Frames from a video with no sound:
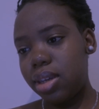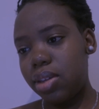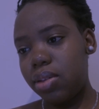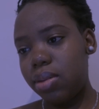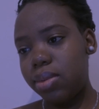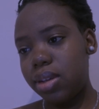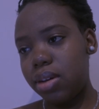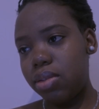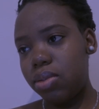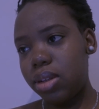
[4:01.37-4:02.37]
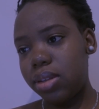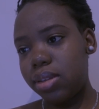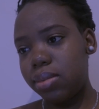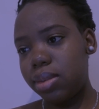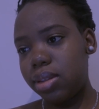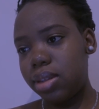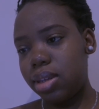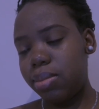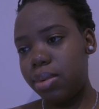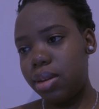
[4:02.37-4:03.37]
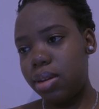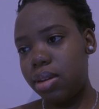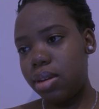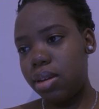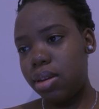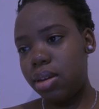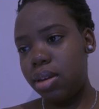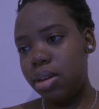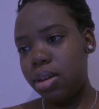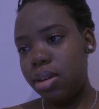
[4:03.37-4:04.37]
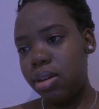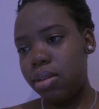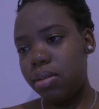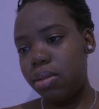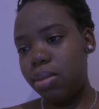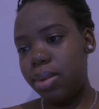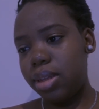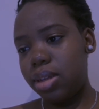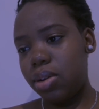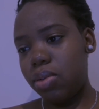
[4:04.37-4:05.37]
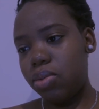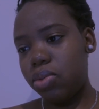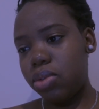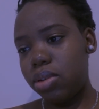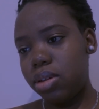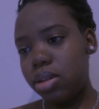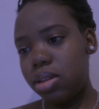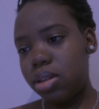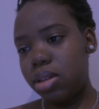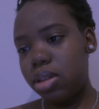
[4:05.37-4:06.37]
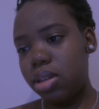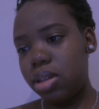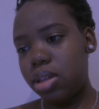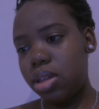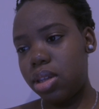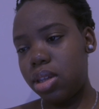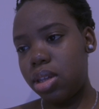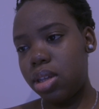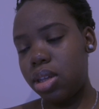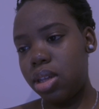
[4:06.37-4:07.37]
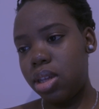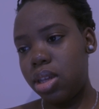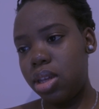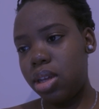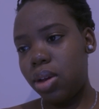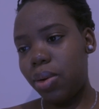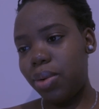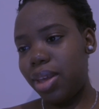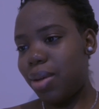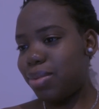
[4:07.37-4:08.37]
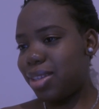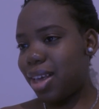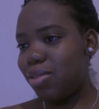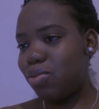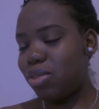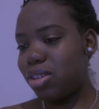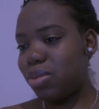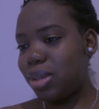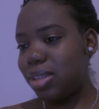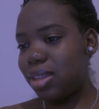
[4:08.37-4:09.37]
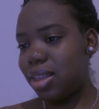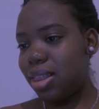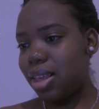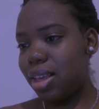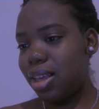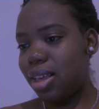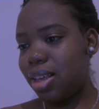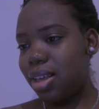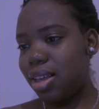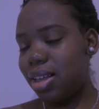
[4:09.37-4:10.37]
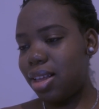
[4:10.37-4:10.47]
I saw it was 100 and something to keep me. Oh my gosh. Okay, I was getting retweets and thing.